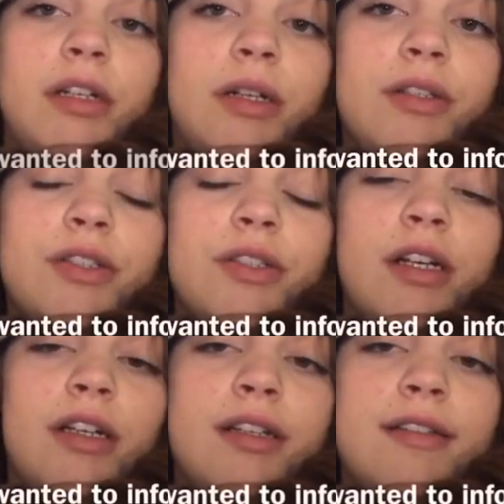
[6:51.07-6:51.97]
what I was
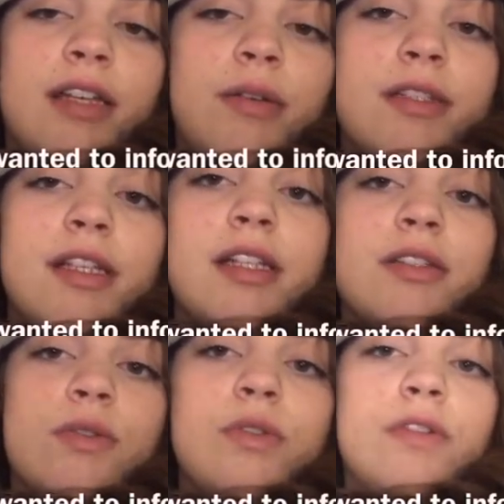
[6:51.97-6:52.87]
trying to say was that
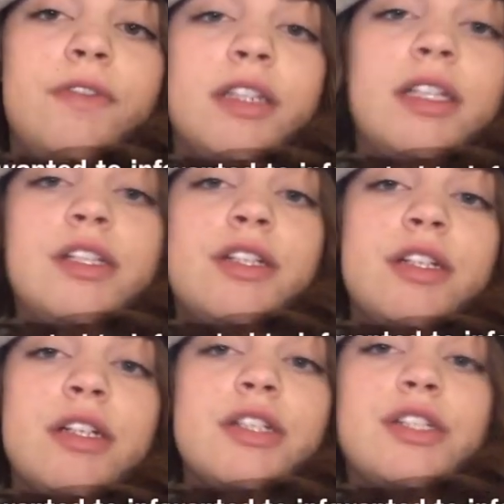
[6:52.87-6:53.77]
school affected
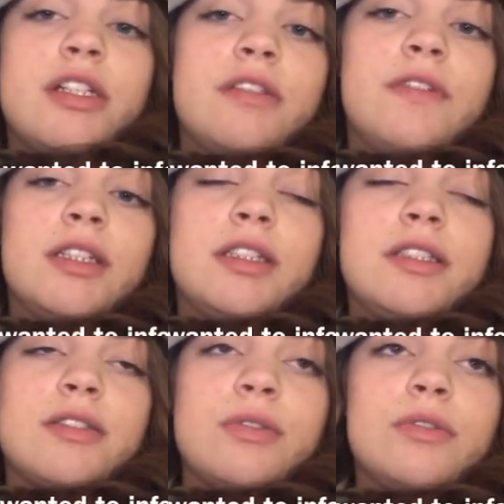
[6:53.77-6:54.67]
cheer and cheer affected
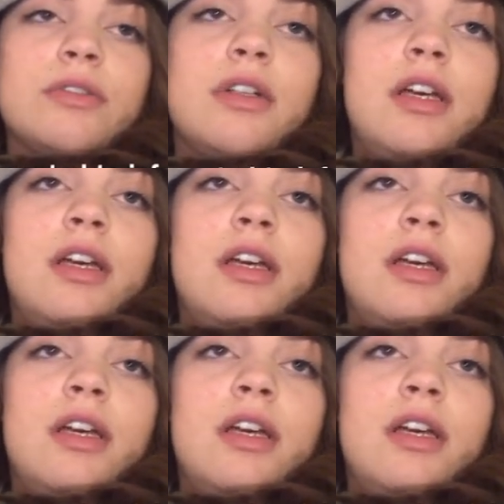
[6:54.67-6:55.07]
school,